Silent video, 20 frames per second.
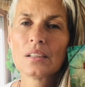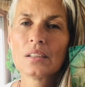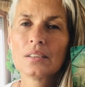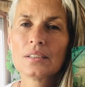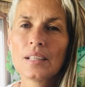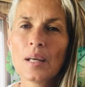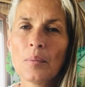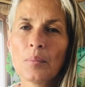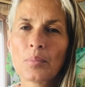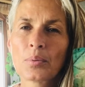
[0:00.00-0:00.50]

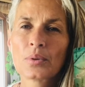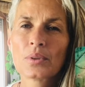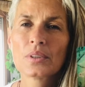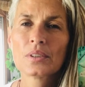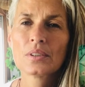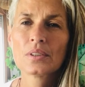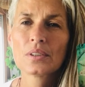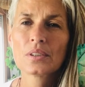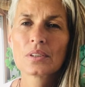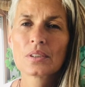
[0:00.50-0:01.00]

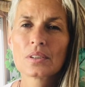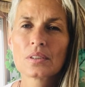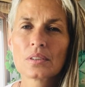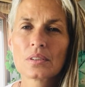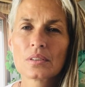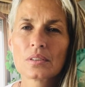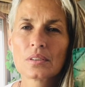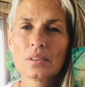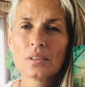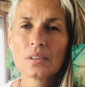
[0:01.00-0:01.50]
Temperance,
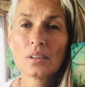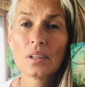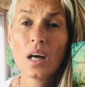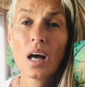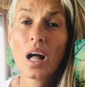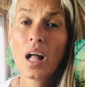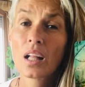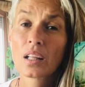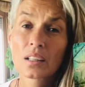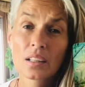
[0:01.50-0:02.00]

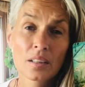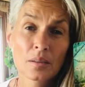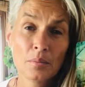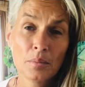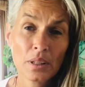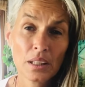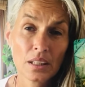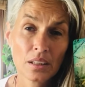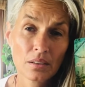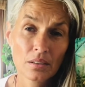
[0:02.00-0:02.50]

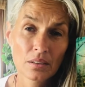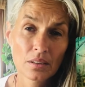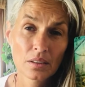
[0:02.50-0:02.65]
Alchemy,